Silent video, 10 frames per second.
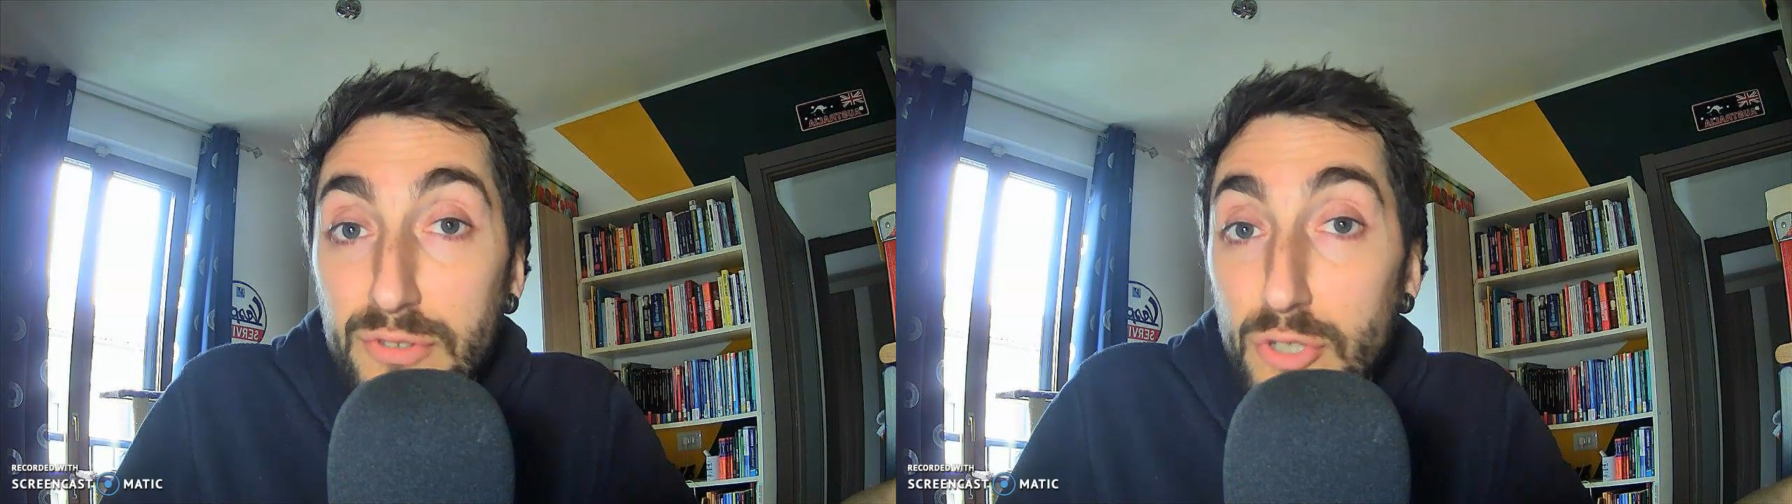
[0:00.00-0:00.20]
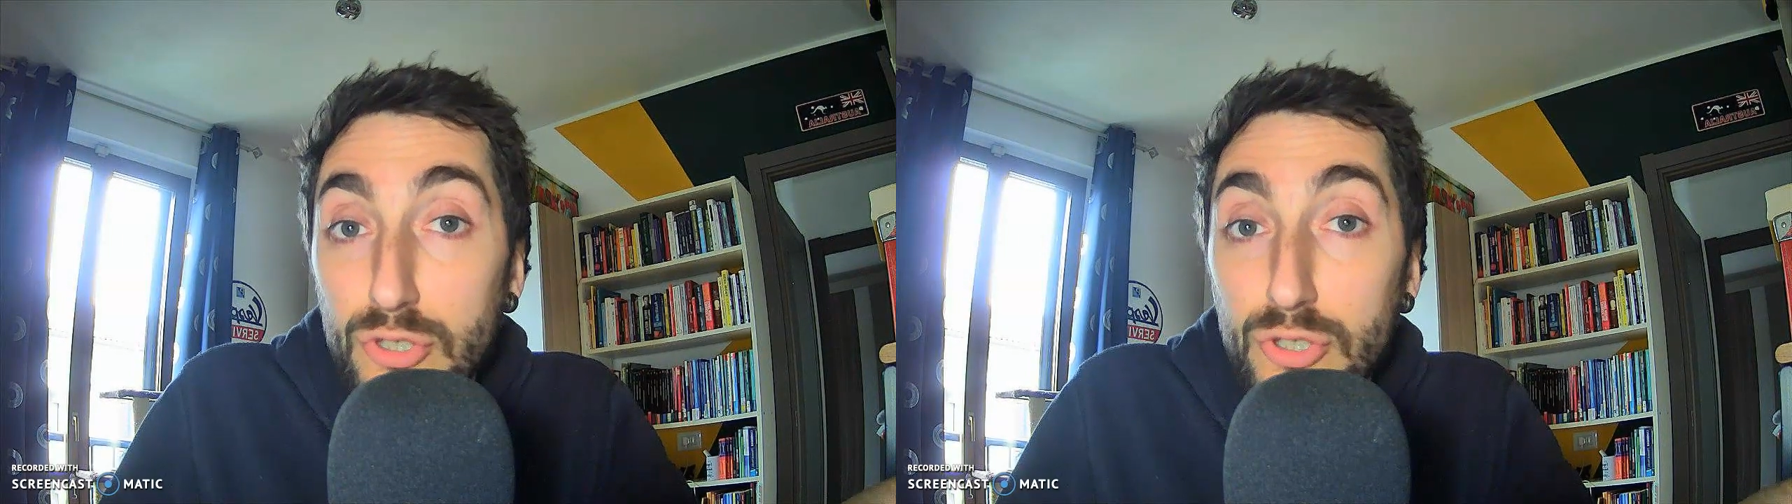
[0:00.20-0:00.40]

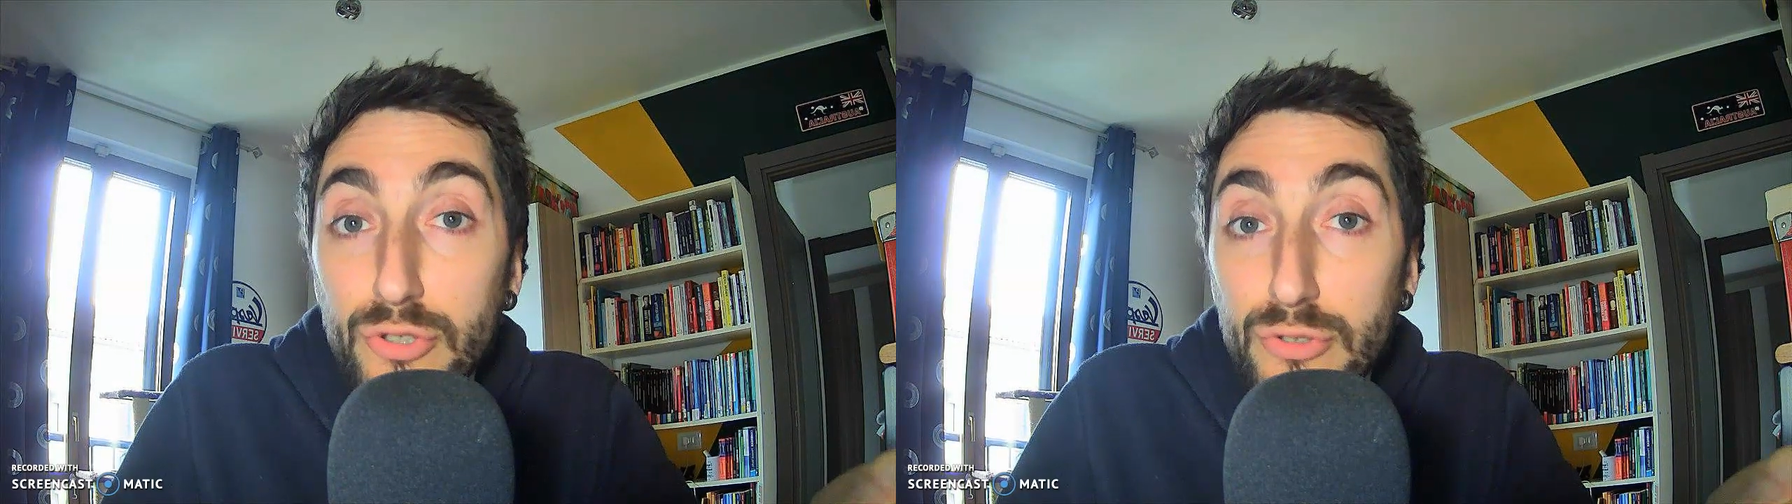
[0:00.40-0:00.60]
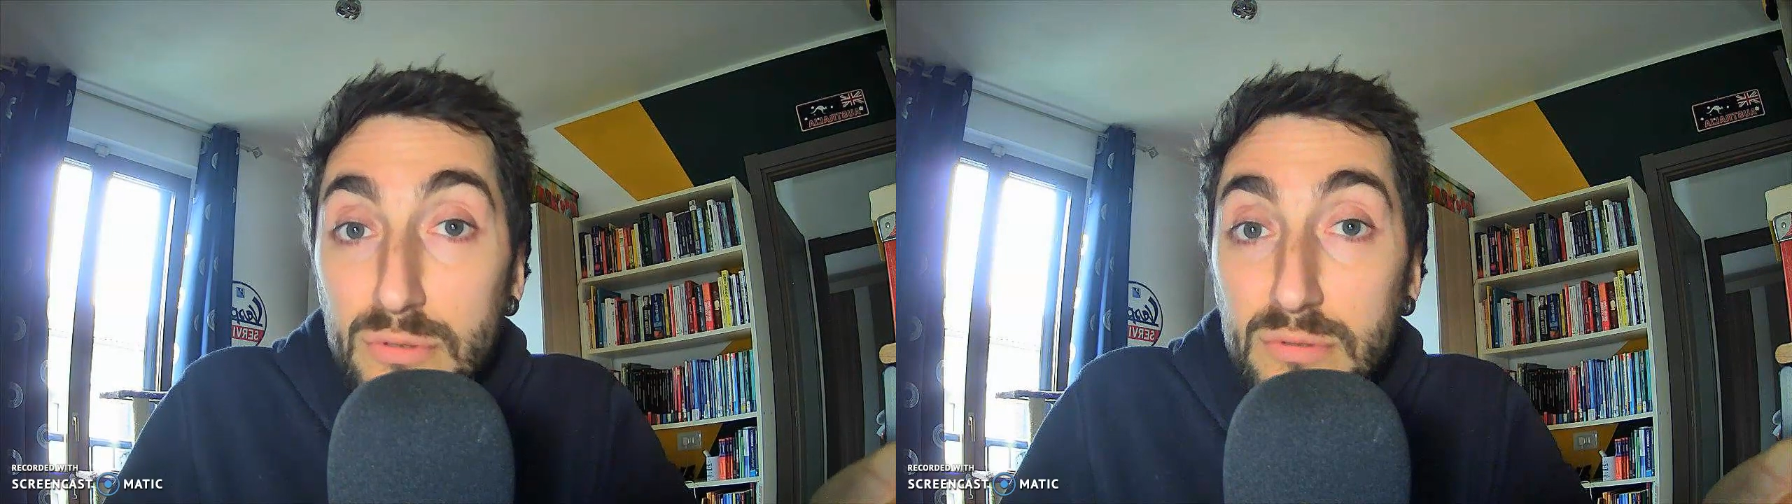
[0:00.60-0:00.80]
don't
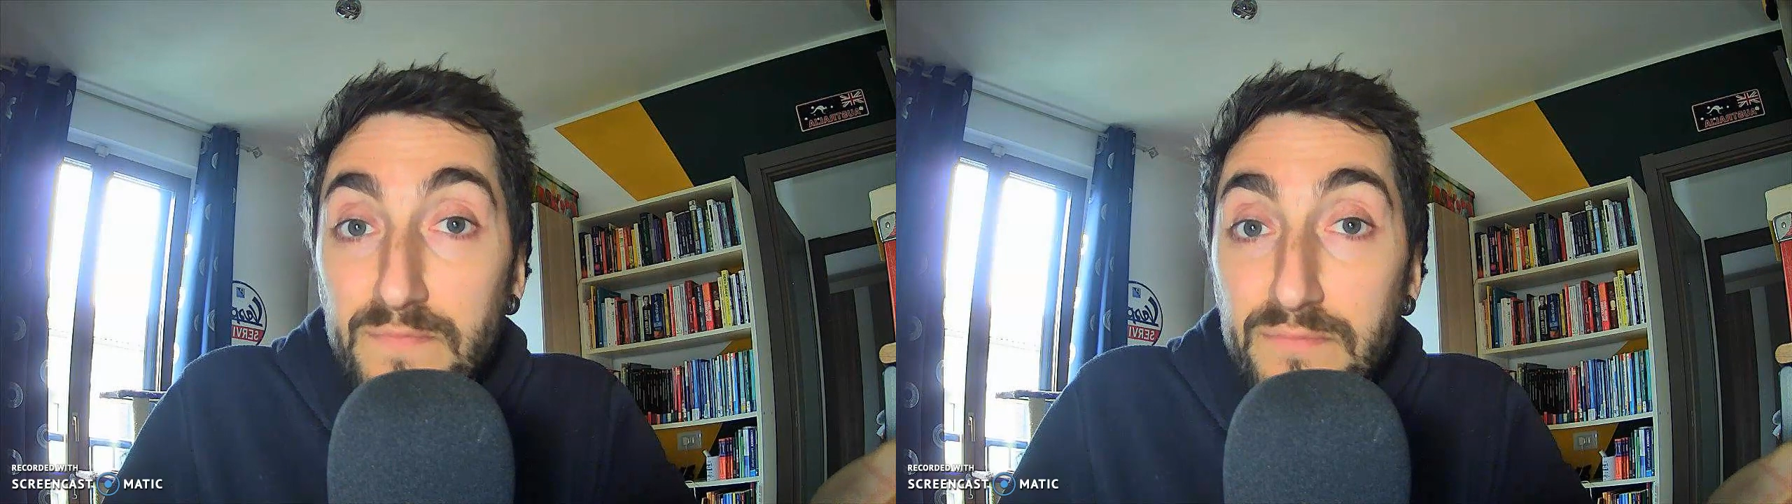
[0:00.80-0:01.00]
do.